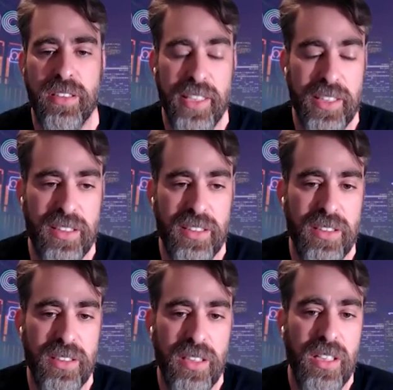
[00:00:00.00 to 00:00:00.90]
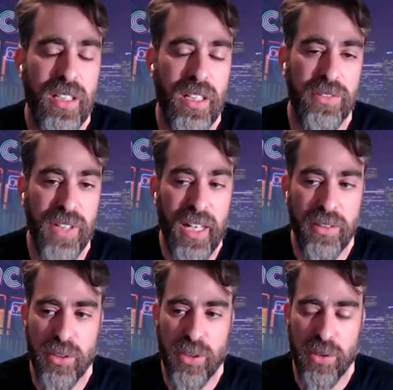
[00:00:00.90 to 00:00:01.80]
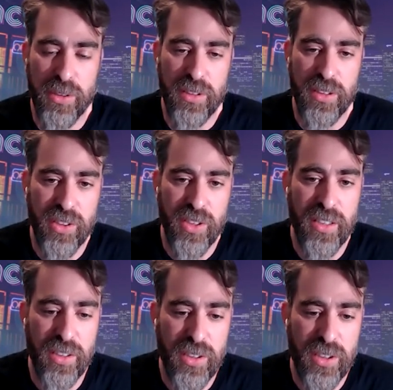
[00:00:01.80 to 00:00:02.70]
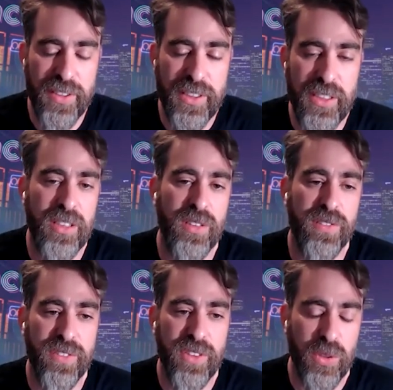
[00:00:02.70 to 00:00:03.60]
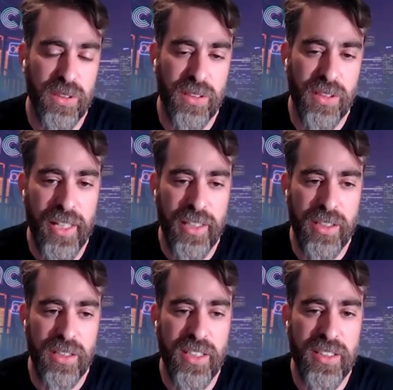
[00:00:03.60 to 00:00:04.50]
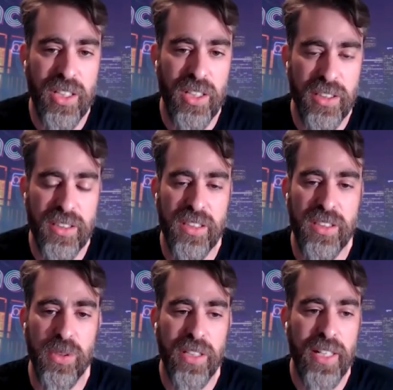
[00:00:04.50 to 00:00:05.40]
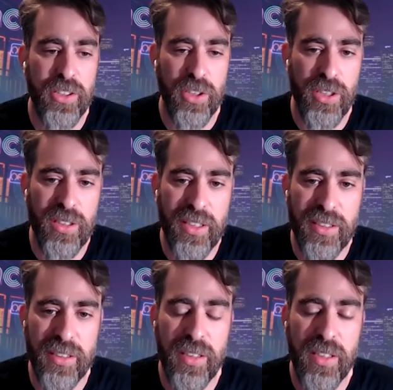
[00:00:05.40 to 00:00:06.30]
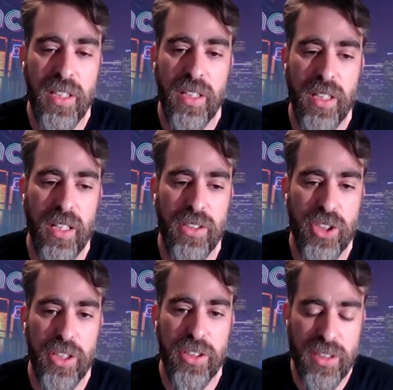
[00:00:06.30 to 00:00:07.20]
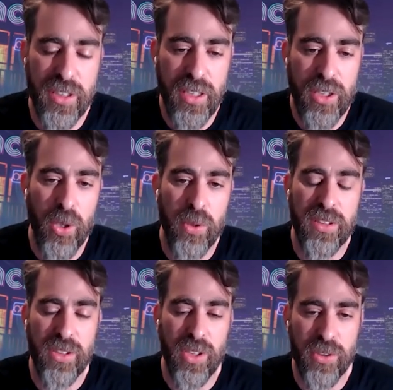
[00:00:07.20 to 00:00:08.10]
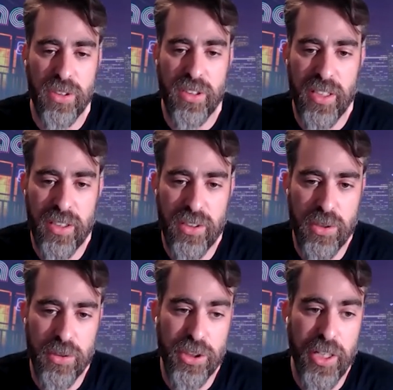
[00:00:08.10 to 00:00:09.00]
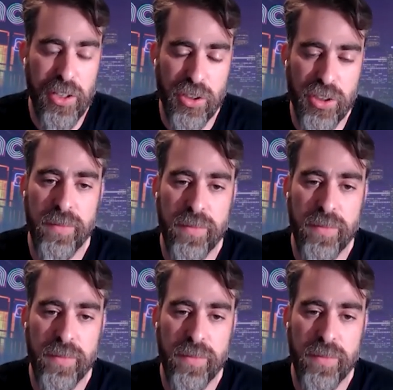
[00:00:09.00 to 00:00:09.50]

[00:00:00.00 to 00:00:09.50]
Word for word: tests around those extracted services, or so add the test harnesses so you can actually test uh, changes in the code, start to test to change